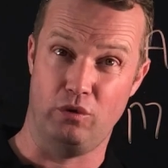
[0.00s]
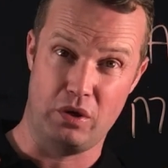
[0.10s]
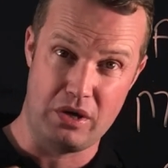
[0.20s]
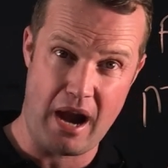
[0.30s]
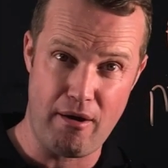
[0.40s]
so
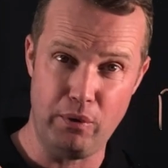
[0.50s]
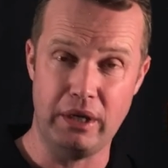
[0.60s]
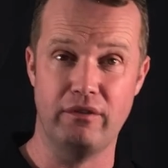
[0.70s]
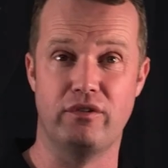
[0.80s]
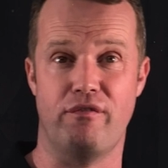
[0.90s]
a
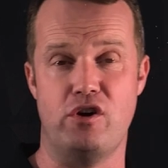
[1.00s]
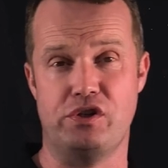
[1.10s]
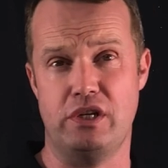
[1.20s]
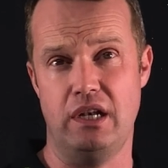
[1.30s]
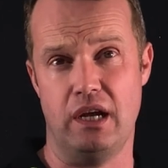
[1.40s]
narrowing of
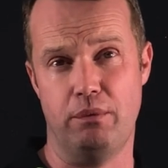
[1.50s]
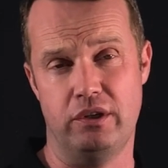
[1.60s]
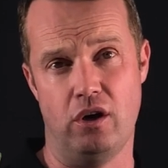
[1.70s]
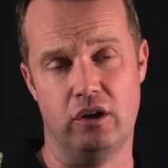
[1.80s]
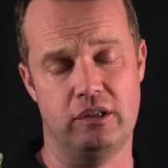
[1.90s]
diversity like we
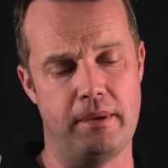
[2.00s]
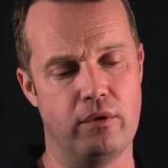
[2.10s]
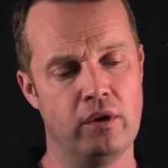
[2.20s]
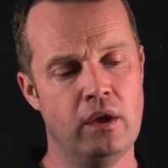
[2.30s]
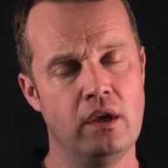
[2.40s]
talked about